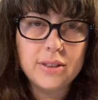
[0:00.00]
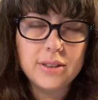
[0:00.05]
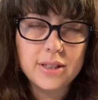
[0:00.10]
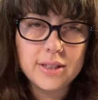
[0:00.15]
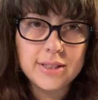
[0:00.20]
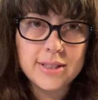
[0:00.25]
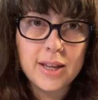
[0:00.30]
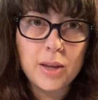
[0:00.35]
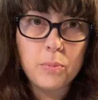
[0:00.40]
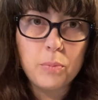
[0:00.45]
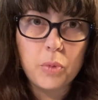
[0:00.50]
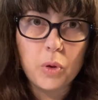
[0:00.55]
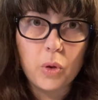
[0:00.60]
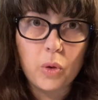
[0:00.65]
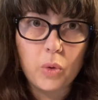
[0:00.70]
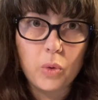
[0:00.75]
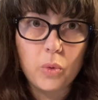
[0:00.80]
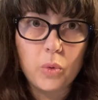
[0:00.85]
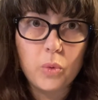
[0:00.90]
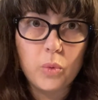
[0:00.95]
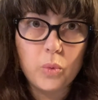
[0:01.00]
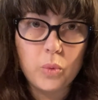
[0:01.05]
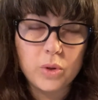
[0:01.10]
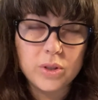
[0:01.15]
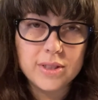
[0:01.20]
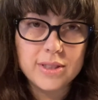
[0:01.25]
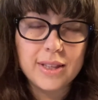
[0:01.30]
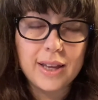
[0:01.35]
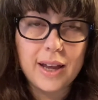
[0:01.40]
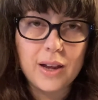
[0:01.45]
The temple
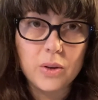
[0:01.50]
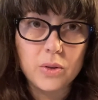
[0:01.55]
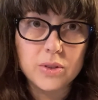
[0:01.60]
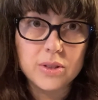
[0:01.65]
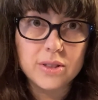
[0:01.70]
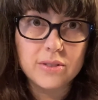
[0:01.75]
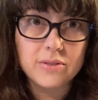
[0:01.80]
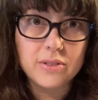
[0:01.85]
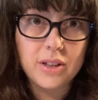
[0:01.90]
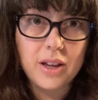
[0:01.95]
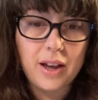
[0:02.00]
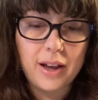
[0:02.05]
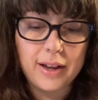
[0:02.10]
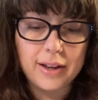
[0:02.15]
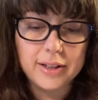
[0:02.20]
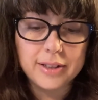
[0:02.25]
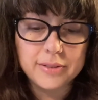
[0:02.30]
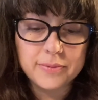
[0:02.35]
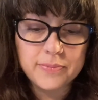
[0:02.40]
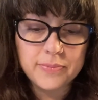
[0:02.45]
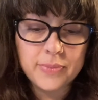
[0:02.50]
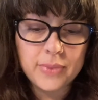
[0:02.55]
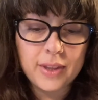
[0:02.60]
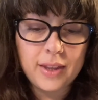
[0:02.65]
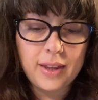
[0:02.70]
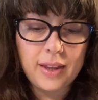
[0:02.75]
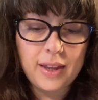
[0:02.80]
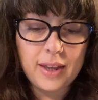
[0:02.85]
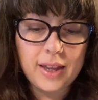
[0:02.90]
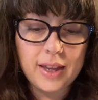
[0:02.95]
was the house of God.
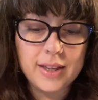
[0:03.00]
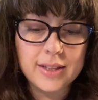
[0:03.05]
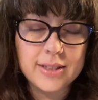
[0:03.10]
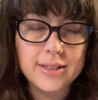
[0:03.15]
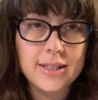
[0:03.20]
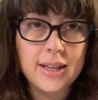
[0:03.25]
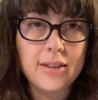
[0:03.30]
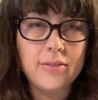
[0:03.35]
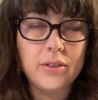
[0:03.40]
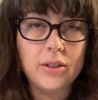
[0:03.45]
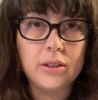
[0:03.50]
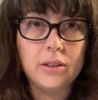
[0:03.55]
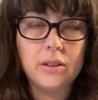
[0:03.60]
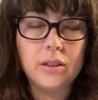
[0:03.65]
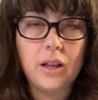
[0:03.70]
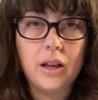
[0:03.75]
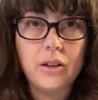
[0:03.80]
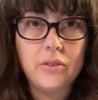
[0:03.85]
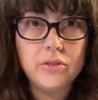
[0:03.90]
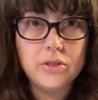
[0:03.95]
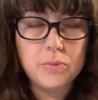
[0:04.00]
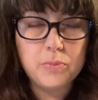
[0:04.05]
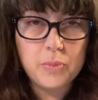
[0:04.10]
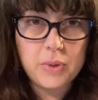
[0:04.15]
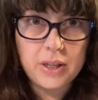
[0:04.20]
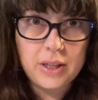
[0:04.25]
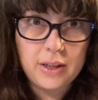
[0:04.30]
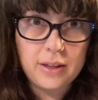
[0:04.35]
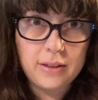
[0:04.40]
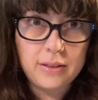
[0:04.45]
And David loved
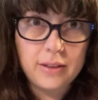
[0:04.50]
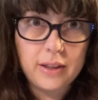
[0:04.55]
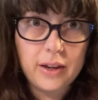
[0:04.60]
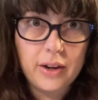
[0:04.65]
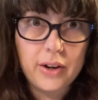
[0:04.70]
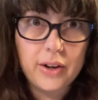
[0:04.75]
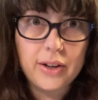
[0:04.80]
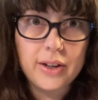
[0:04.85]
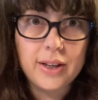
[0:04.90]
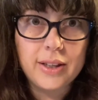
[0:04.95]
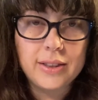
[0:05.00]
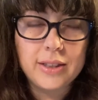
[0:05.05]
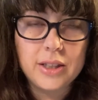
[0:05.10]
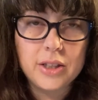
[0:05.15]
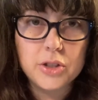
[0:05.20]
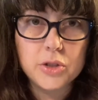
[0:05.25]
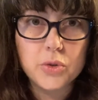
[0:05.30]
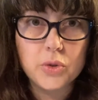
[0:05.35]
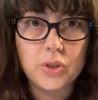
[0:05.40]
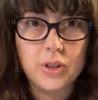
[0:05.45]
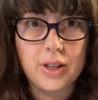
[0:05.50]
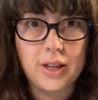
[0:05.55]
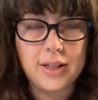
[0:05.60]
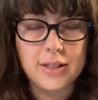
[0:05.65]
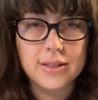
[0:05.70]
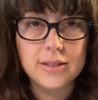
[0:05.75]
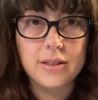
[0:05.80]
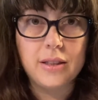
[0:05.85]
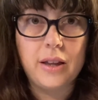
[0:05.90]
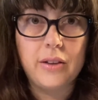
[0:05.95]
being there, and the
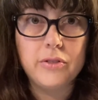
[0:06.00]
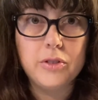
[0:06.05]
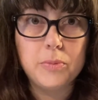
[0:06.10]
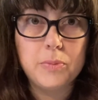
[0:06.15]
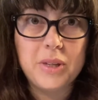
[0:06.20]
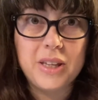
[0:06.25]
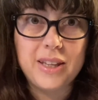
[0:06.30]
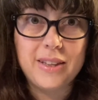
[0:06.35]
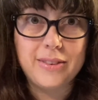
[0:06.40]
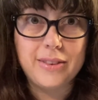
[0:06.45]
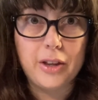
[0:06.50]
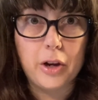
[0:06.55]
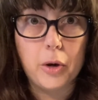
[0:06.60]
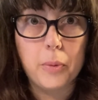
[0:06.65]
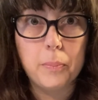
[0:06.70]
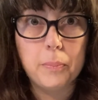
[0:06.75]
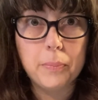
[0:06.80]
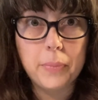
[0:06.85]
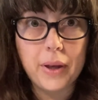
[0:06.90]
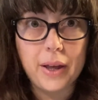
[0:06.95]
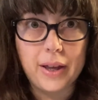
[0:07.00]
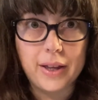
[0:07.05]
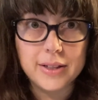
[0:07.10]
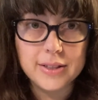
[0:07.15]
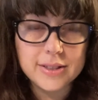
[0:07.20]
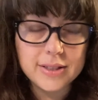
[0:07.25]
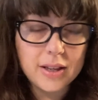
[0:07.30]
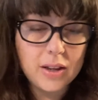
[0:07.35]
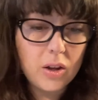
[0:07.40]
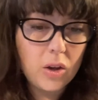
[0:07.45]
Israelites loved being there.
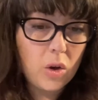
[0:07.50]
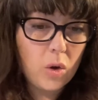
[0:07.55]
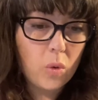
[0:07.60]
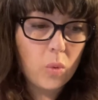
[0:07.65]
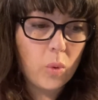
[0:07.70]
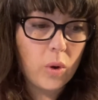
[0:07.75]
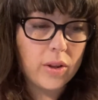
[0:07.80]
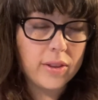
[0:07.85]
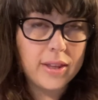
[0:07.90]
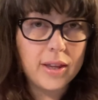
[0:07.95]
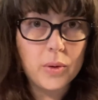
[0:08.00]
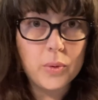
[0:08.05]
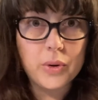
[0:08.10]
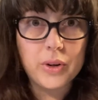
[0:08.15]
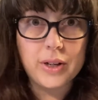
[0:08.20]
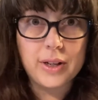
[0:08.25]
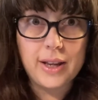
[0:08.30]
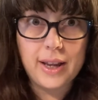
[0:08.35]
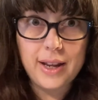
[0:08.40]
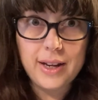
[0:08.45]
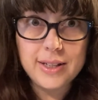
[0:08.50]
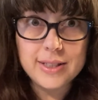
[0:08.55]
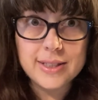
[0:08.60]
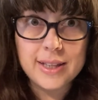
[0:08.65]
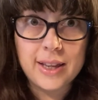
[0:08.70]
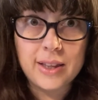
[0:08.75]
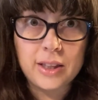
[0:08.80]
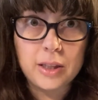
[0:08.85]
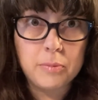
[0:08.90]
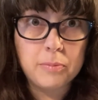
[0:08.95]
But while they were in
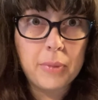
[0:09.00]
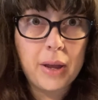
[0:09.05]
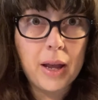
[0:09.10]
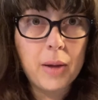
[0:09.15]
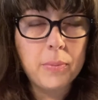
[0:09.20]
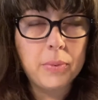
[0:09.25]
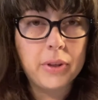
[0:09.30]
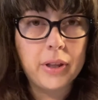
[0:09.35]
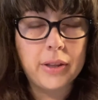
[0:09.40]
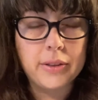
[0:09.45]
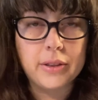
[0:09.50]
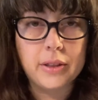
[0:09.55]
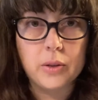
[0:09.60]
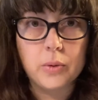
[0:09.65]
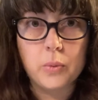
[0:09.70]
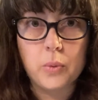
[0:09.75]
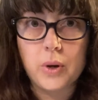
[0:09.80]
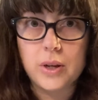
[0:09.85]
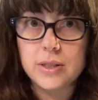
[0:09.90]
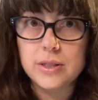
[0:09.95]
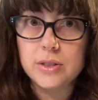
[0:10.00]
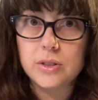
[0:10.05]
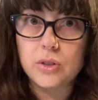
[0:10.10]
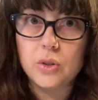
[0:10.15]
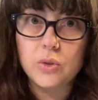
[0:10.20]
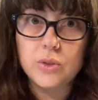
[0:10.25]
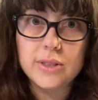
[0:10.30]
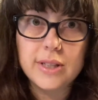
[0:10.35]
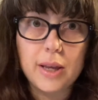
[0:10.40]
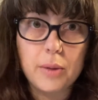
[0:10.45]
exile in Babylon, there was
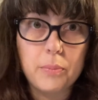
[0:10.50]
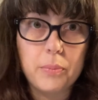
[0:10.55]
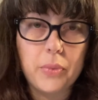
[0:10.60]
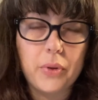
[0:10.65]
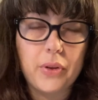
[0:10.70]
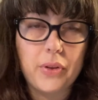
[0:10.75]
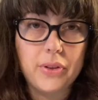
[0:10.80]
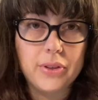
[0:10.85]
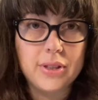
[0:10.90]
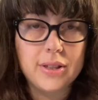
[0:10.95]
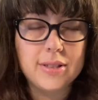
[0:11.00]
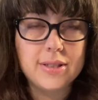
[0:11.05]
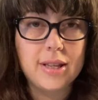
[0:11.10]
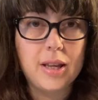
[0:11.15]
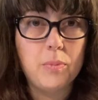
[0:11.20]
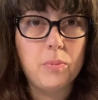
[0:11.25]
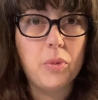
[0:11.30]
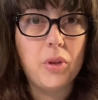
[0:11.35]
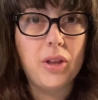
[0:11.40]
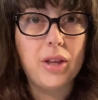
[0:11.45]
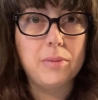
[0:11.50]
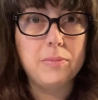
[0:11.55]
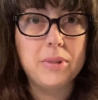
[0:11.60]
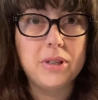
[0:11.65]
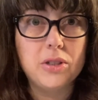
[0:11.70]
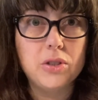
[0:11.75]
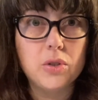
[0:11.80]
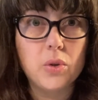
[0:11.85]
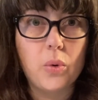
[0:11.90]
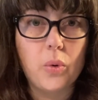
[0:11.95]
no temple. The temple had
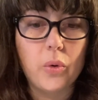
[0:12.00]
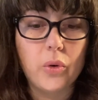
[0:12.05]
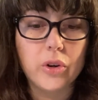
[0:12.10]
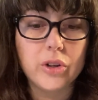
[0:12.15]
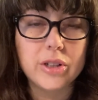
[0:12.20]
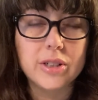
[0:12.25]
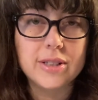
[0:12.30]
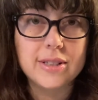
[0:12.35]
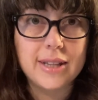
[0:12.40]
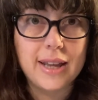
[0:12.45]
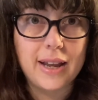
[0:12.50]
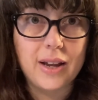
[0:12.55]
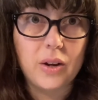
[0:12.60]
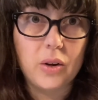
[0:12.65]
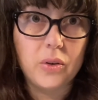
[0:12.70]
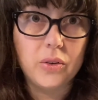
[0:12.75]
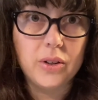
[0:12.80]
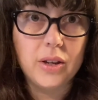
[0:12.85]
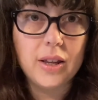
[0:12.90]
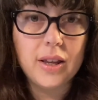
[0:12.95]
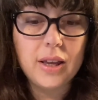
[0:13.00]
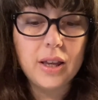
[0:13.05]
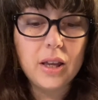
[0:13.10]
been torn down.